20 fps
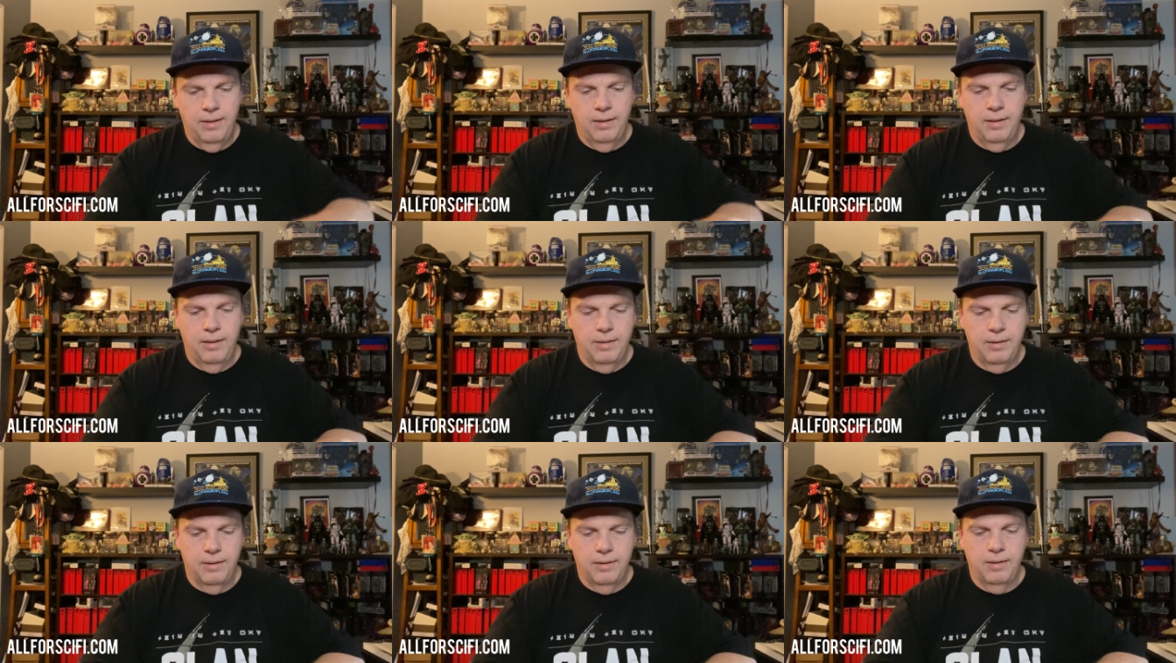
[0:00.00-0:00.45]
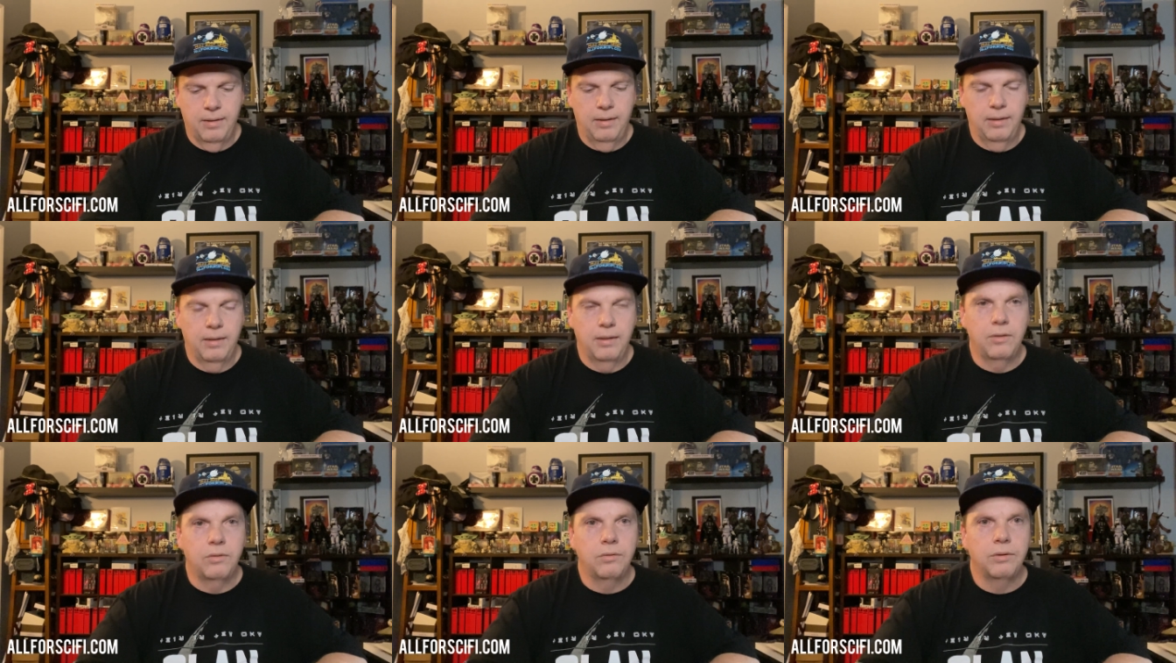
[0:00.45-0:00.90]
It's a
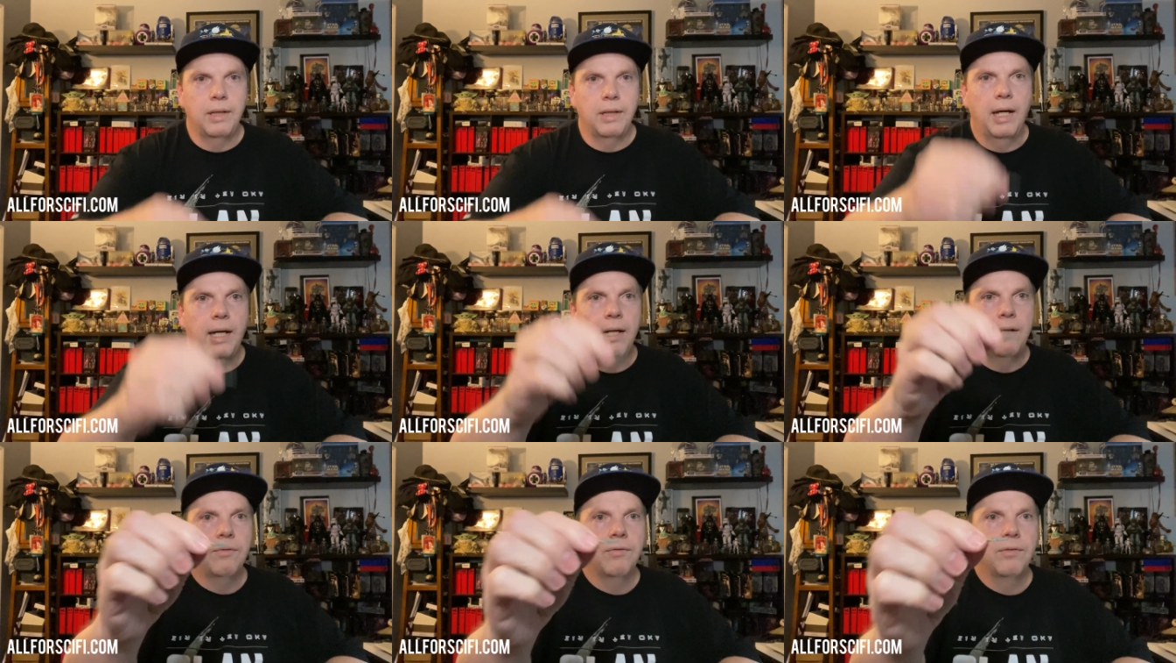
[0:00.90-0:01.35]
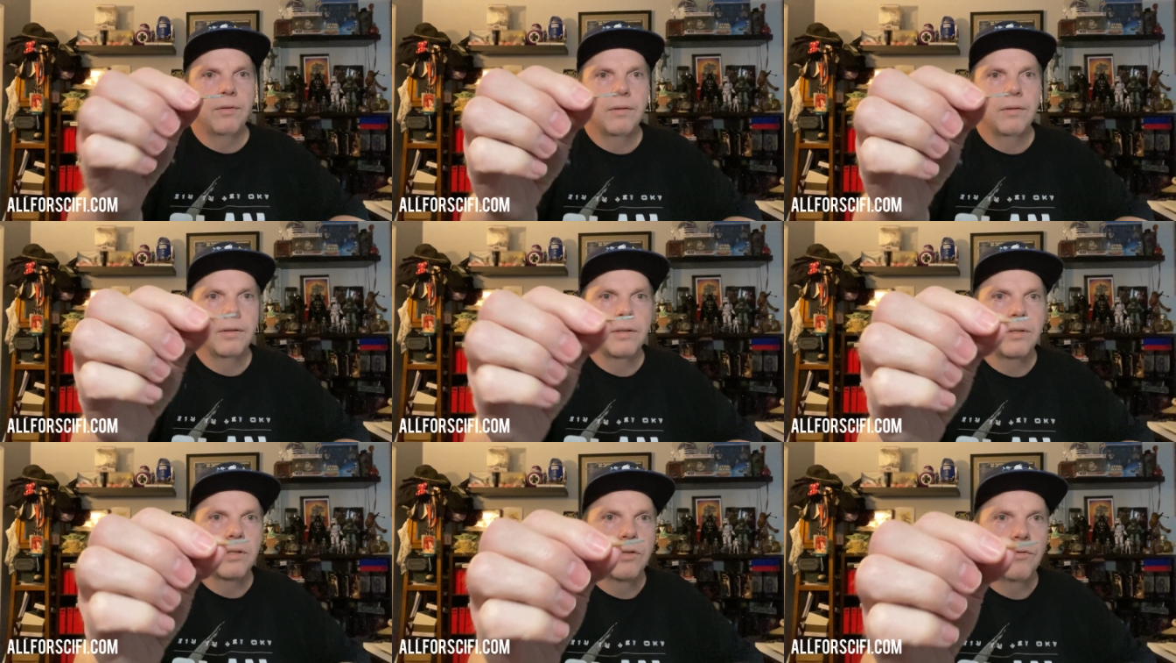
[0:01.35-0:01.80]
little knife.
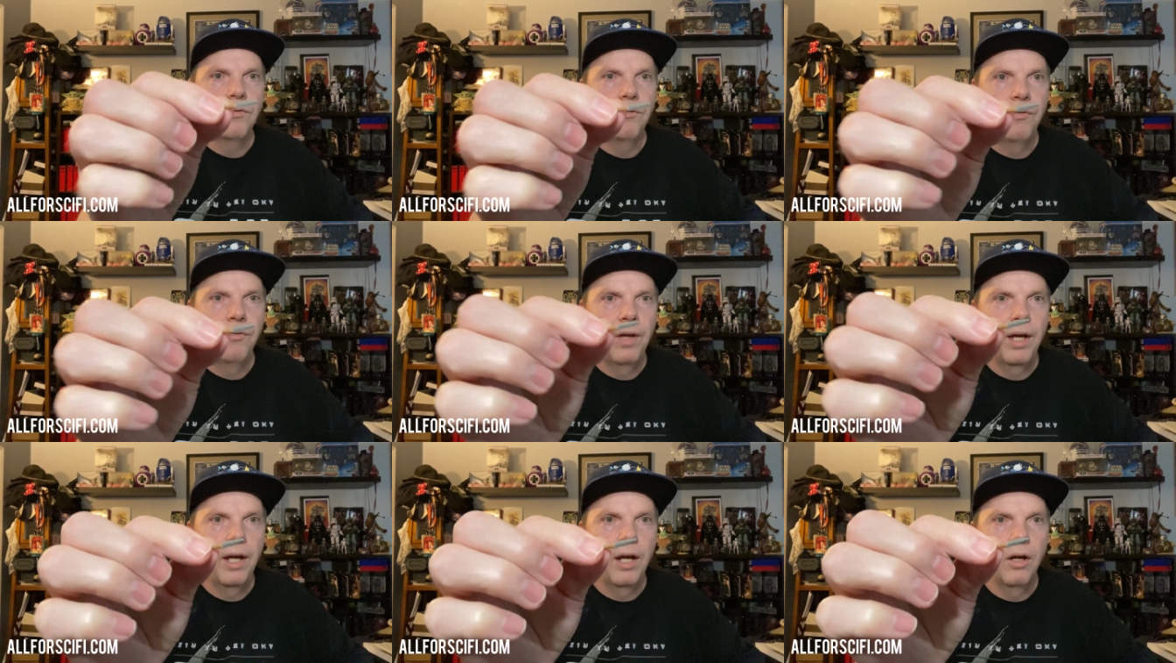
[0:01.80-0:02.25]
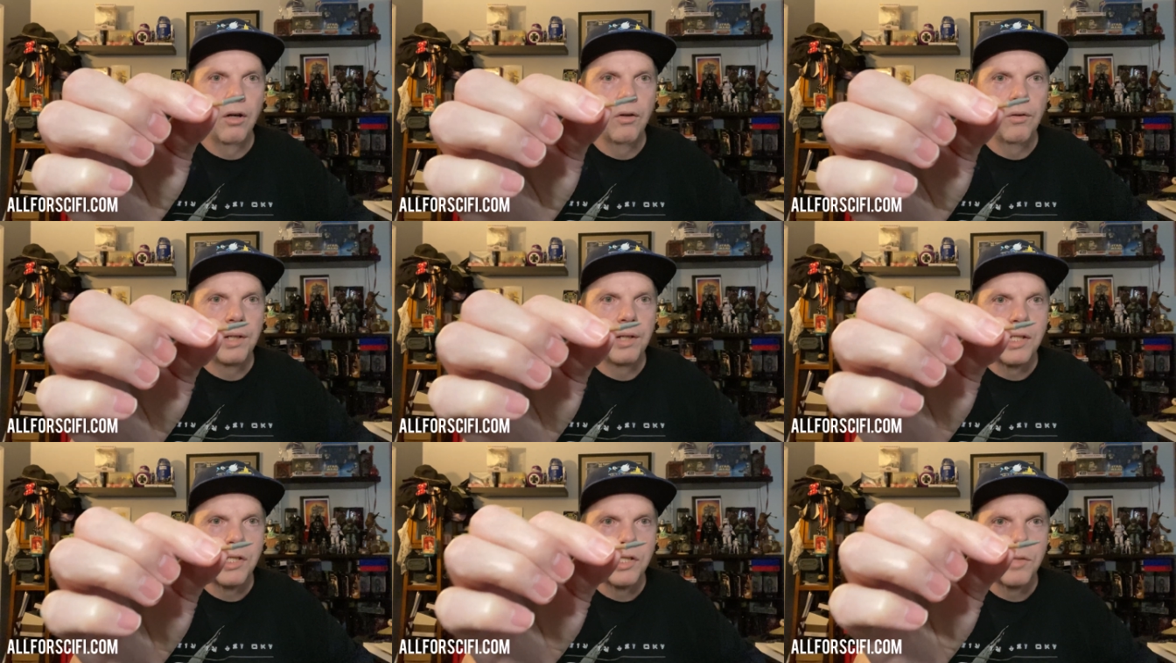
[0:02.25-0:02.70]
It's
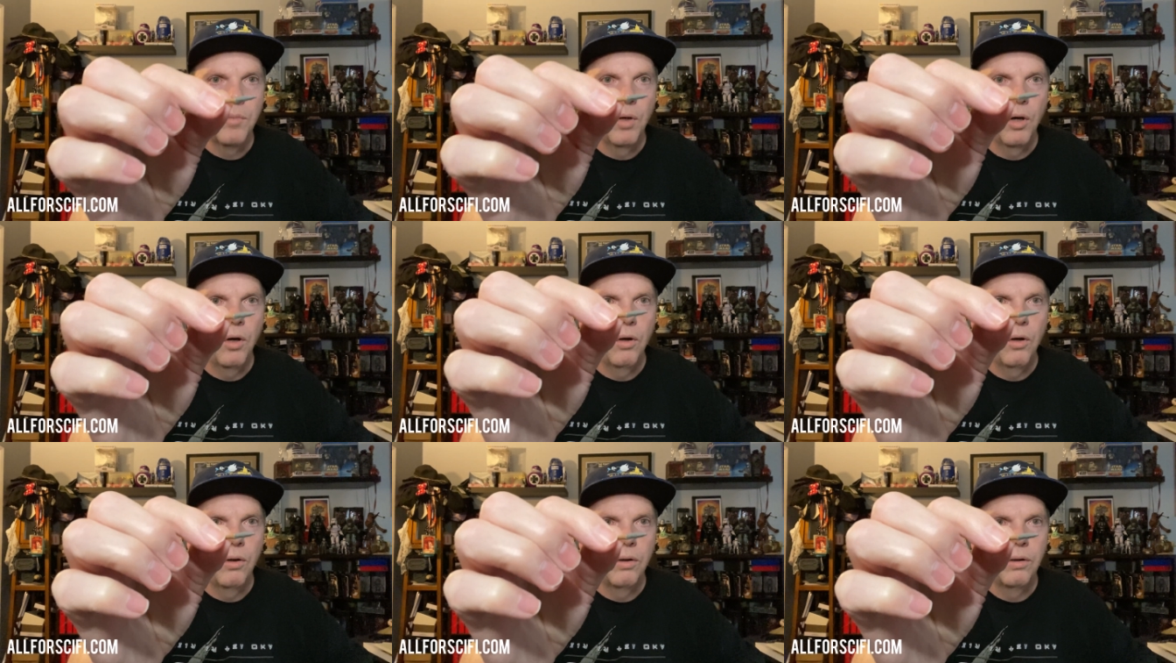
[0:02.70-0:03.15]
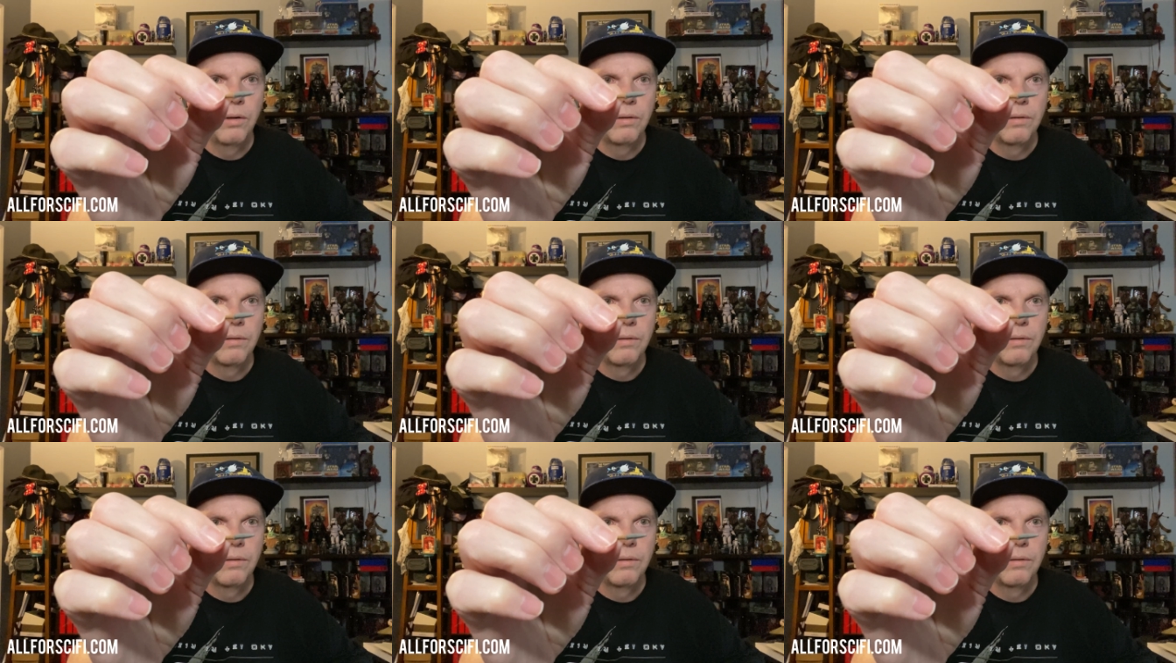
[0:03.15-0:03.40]
very small.